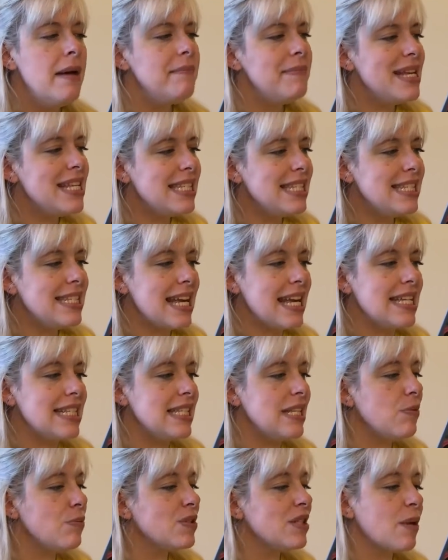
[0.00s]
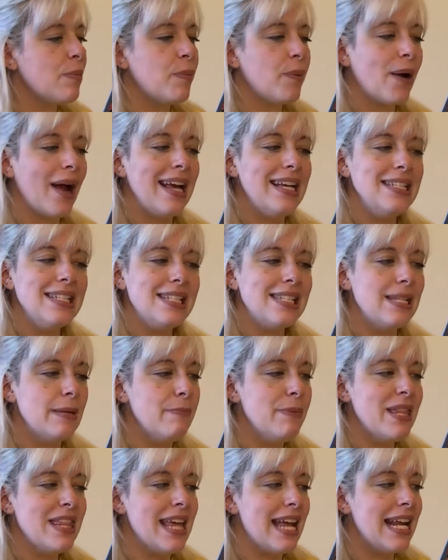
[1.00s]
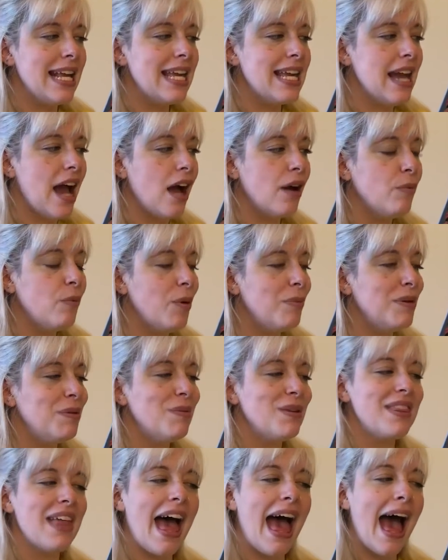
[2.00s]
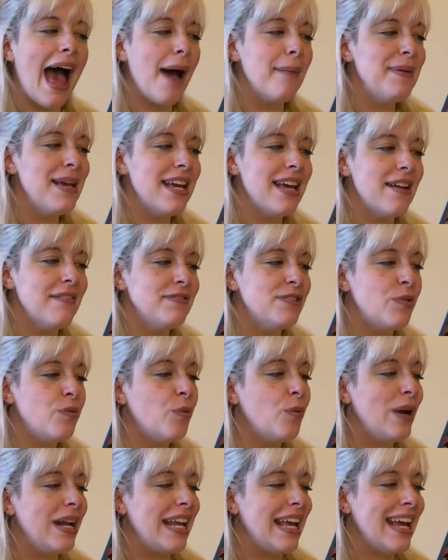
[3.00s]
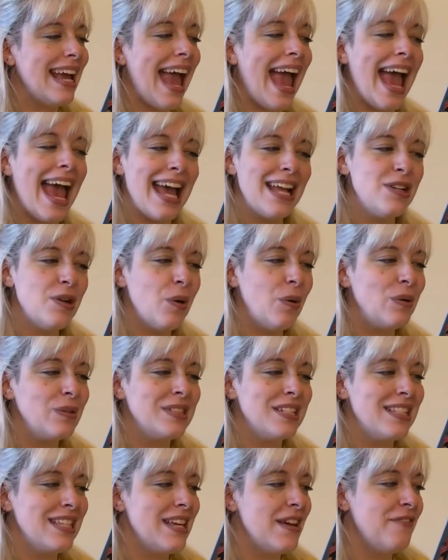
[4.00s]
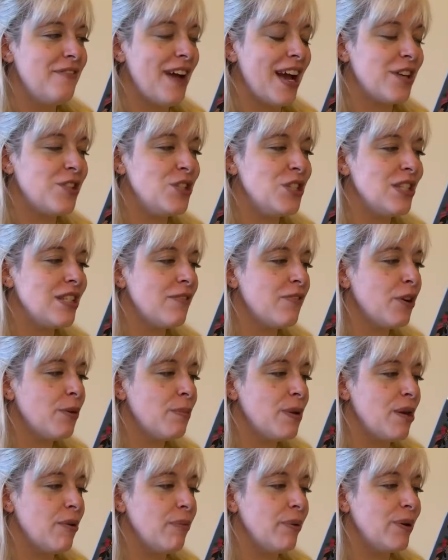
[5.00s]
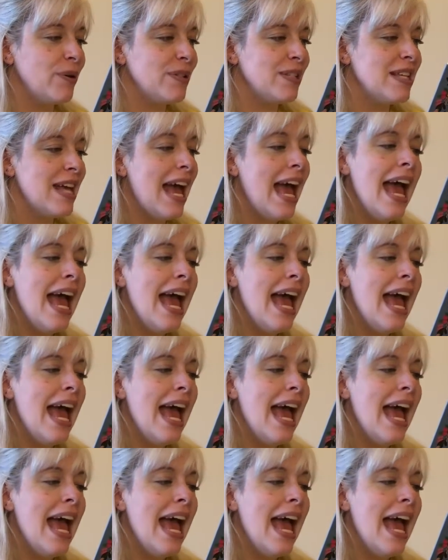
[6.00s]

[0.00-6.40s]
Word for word: Miss Stacy was a bright, sympathetic young woman with the happy gift of winning and holding the affections of her pupils